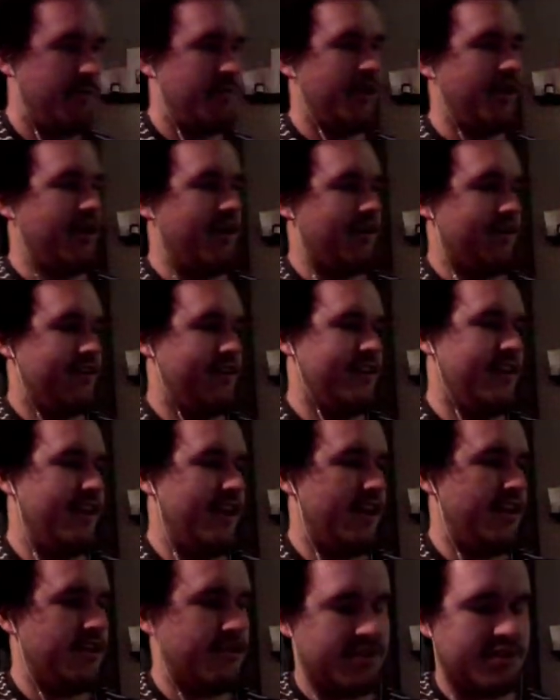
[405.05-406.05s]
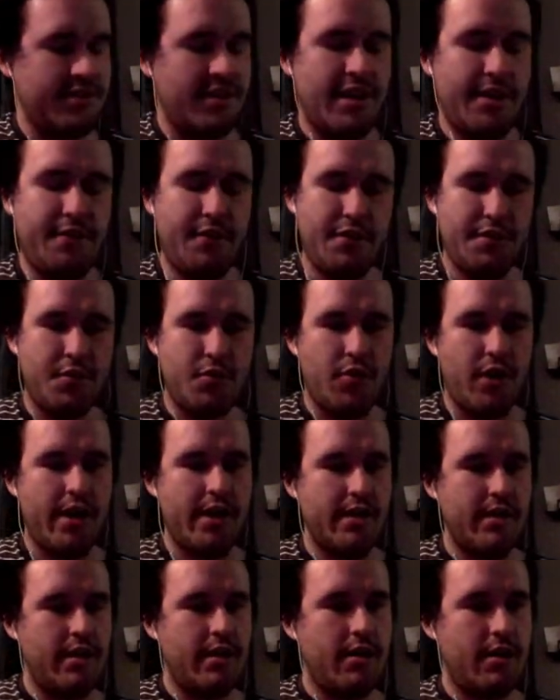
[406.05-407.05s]
But yeah, there's a level of
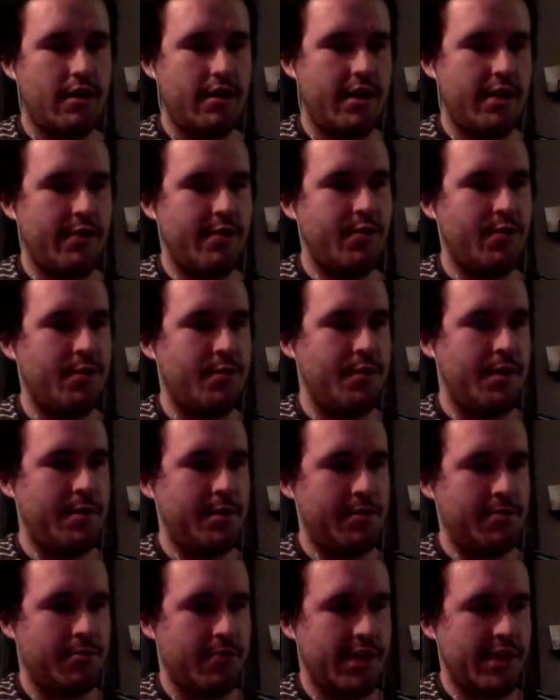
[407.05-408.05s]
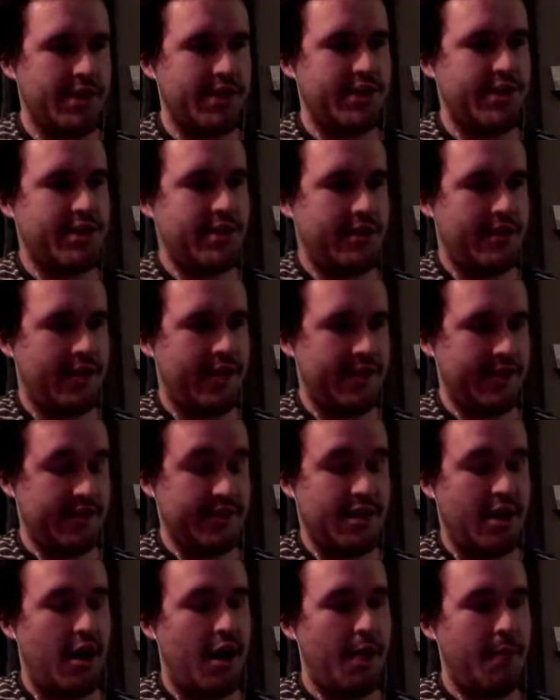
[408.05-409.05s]
granularity that we wouldn't be able to reach at the
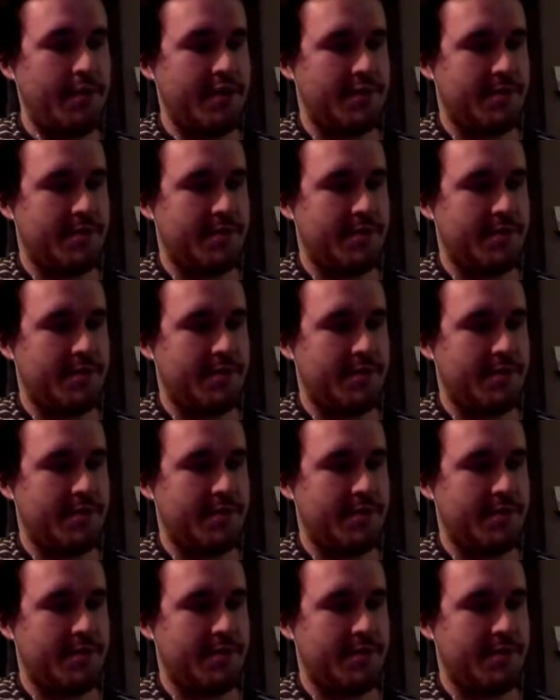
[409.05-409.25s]
top,